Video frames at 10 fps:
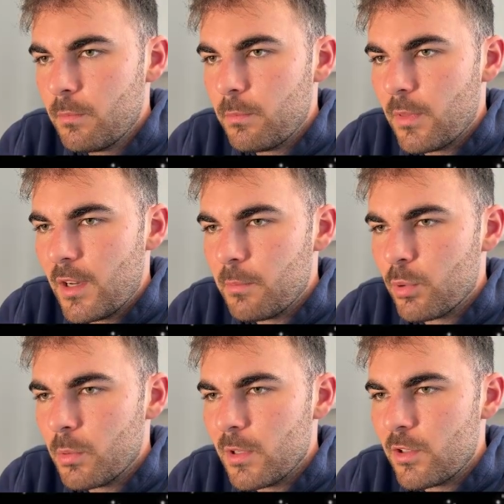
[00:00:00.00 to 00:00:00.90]
But then I'm
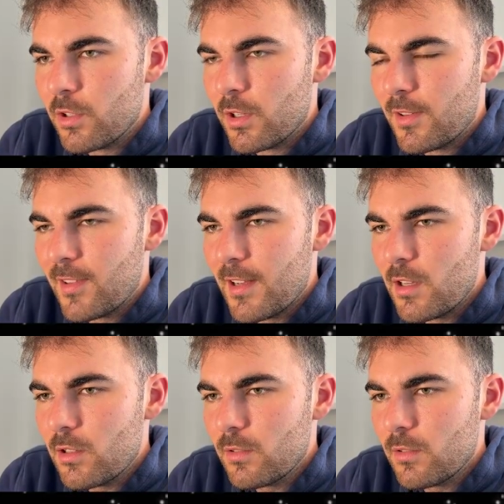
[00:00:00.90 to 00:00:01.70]
probably just going to take,